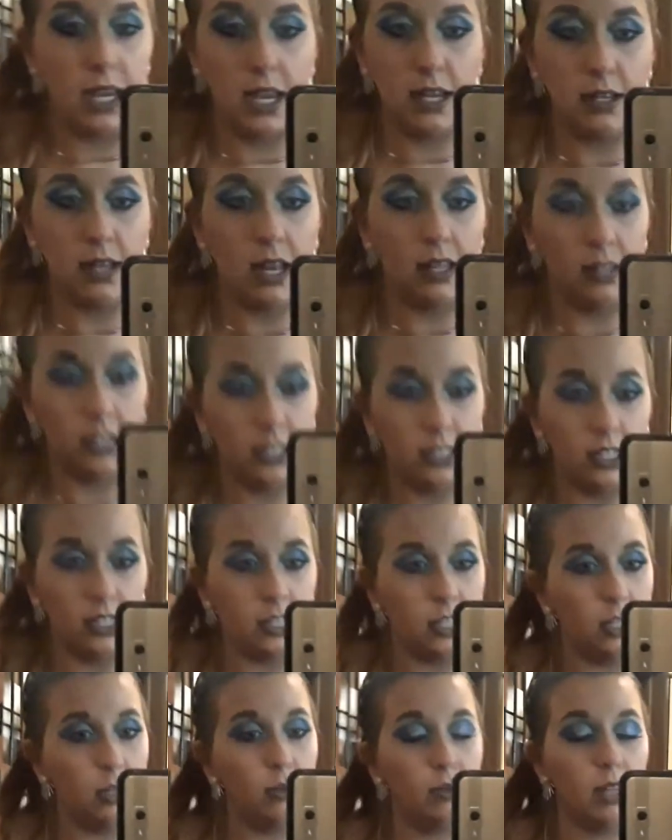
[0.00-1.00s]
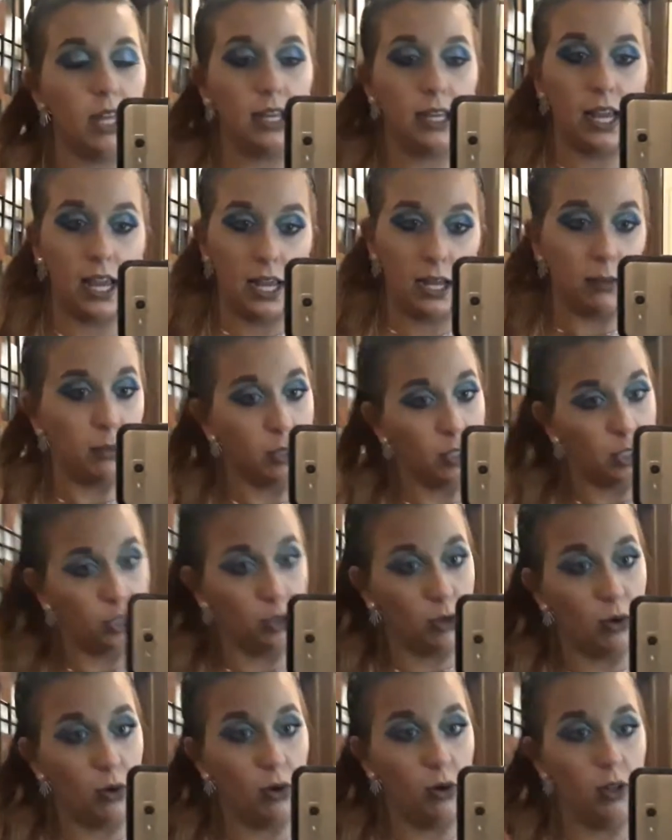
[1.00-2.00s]
And not like a cute, like, Amber
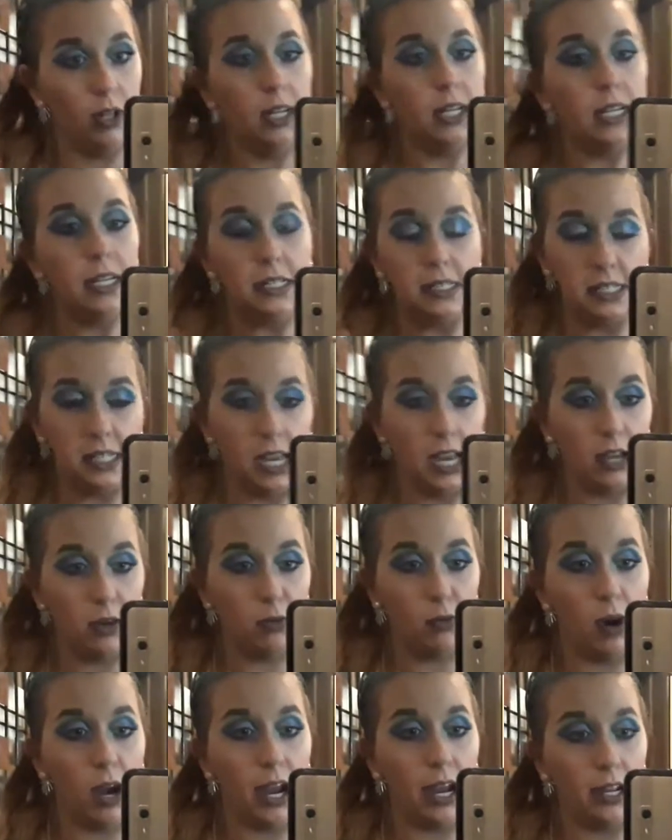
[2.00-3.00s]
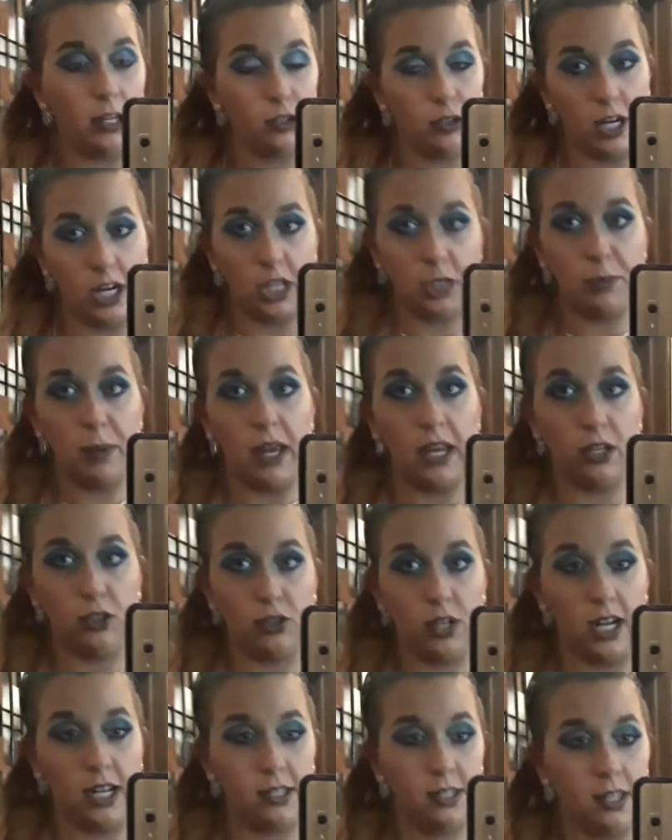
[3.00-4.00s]
Scholl DIY trash bag
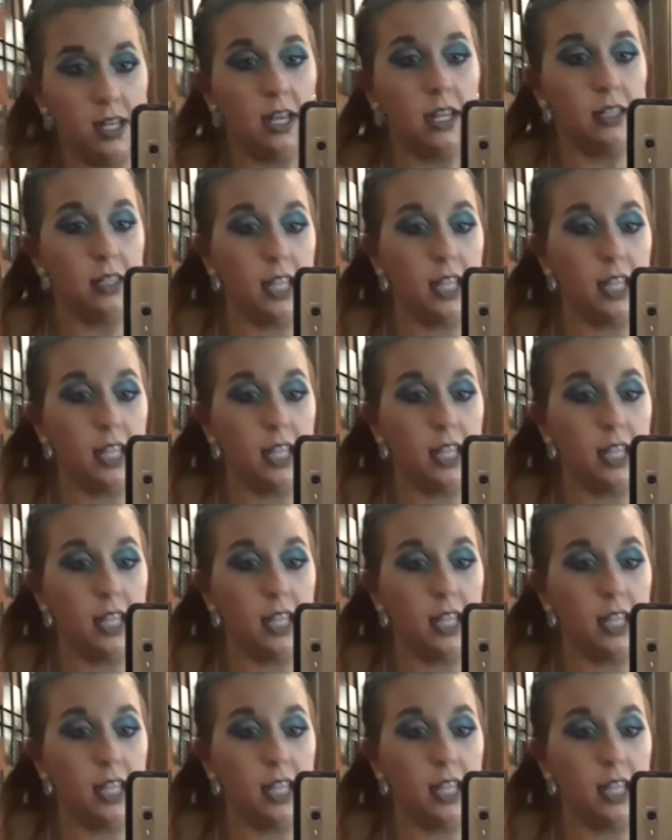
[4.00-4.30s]
dress.